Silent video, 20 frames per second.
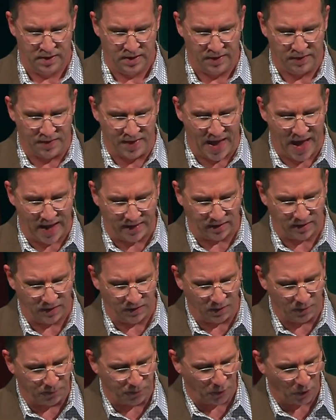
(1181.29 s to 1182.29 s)
that
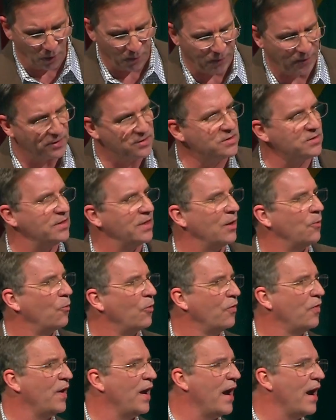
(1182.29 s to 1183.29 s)
the purpose that
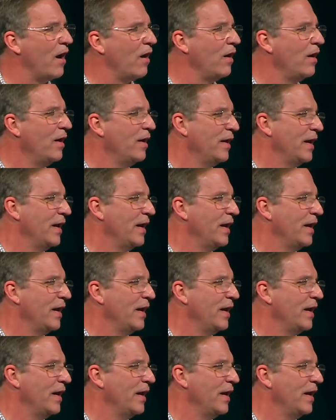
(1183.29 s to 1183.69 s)
we're there